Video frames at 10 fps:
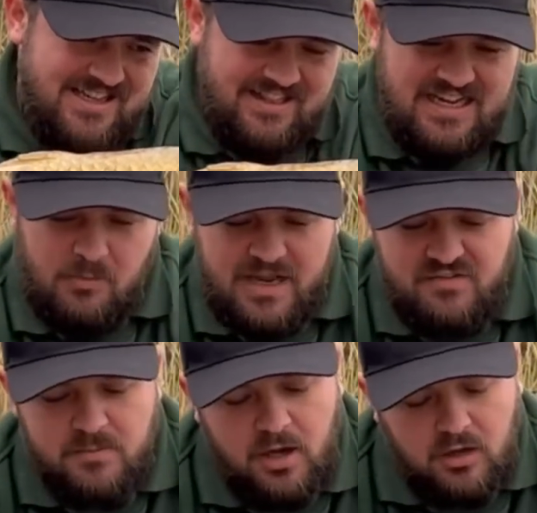Little bit
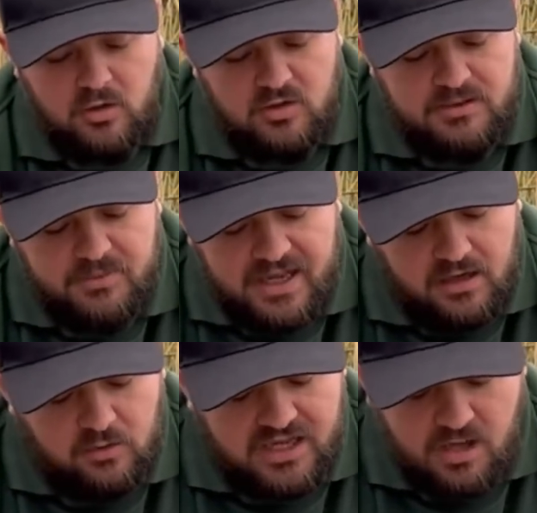of a mark on him there.
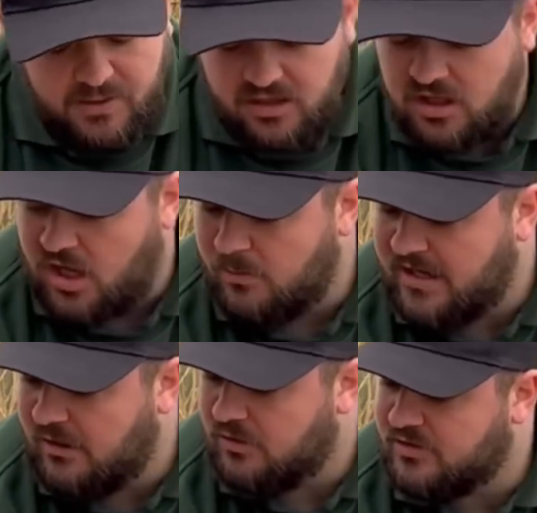I'll get a bit of carp
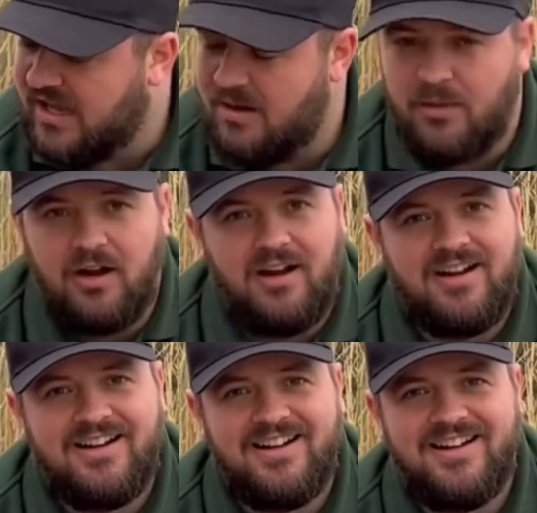care on there, but
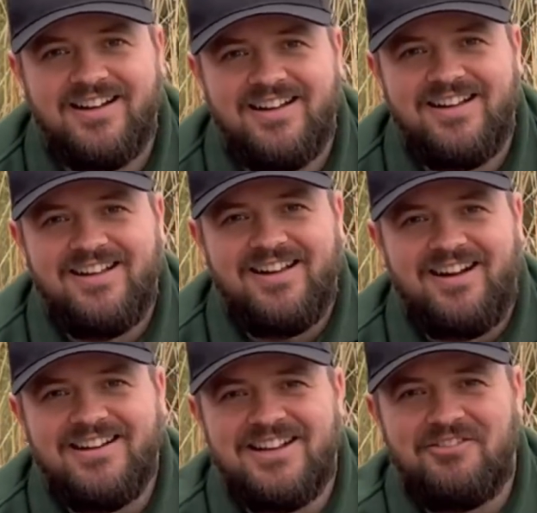
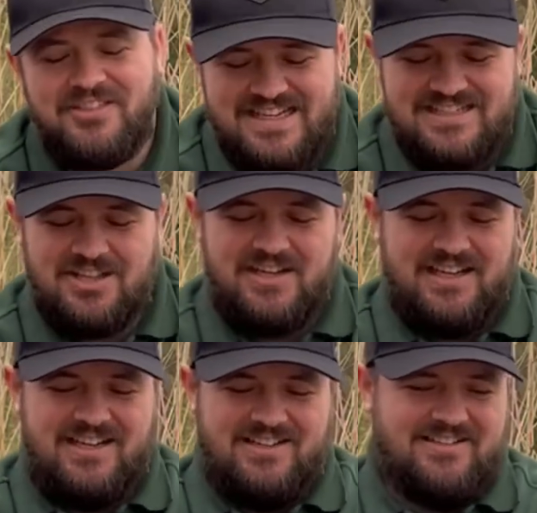I love these,
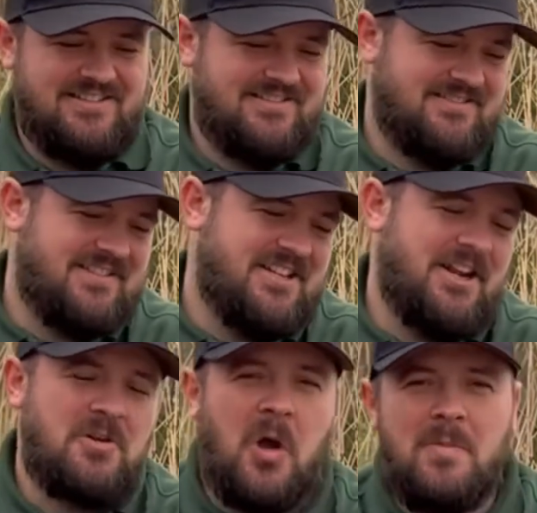like, you
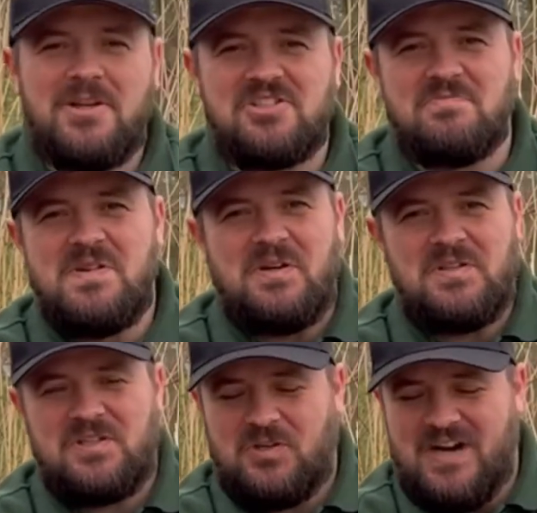know, commons and
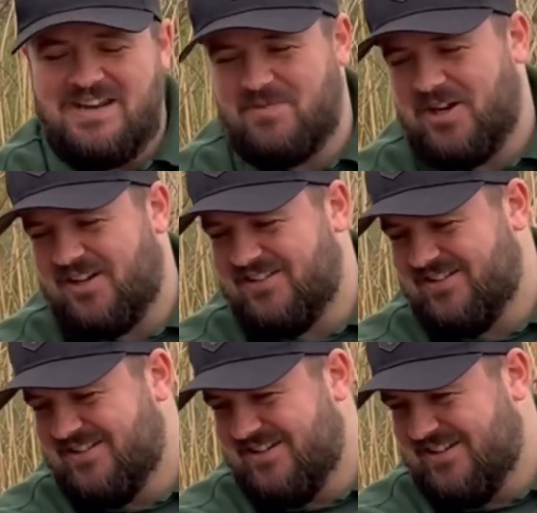mirrors are great, but
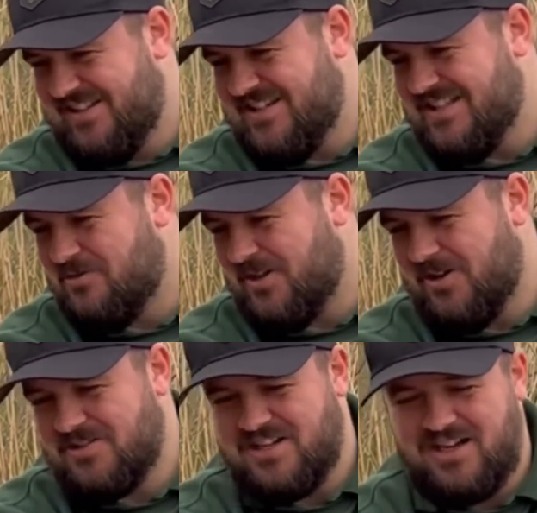these little
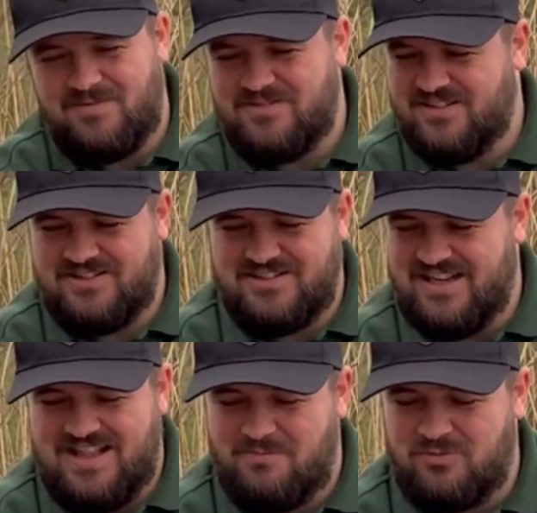ghost carp,
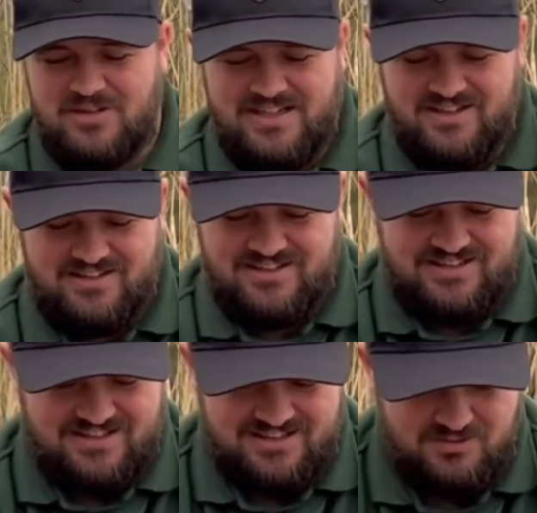they're brilliant.
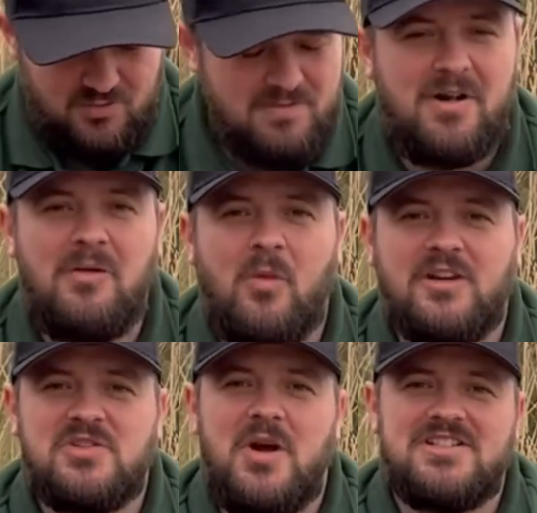Wouldn't mind
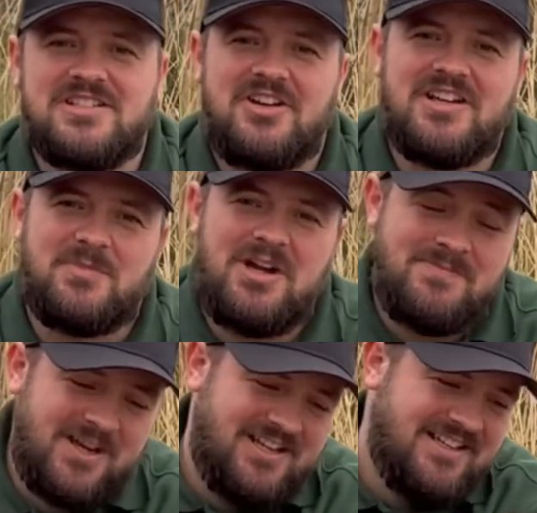one twice the size, mine,
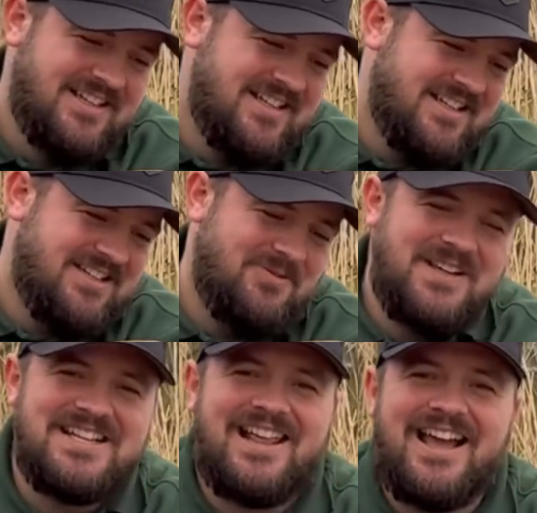but we
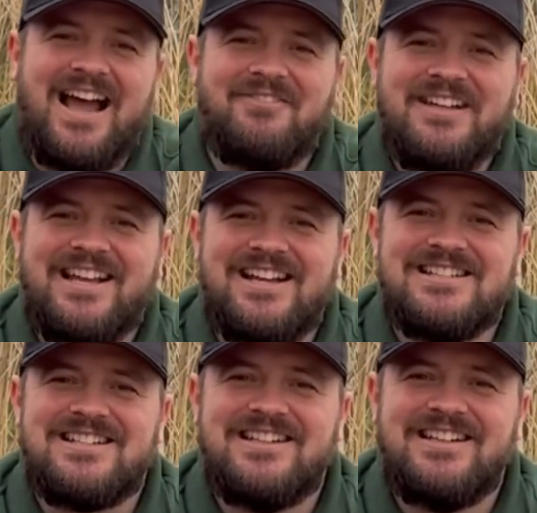take that happy days.